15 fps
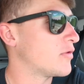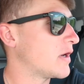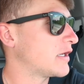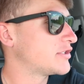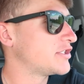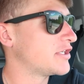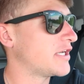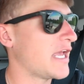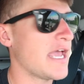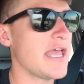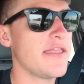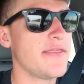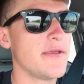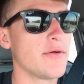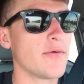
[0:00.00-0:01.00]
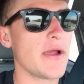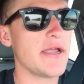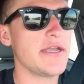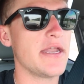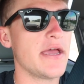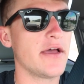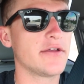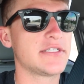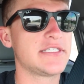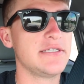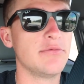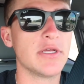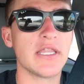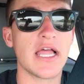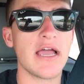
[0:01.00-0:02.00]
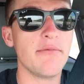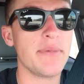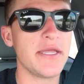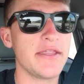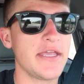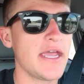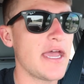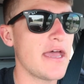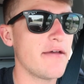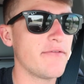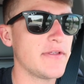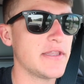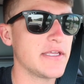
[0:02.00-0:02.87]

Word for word: We're actually gonna head there right now, see what live bait they have,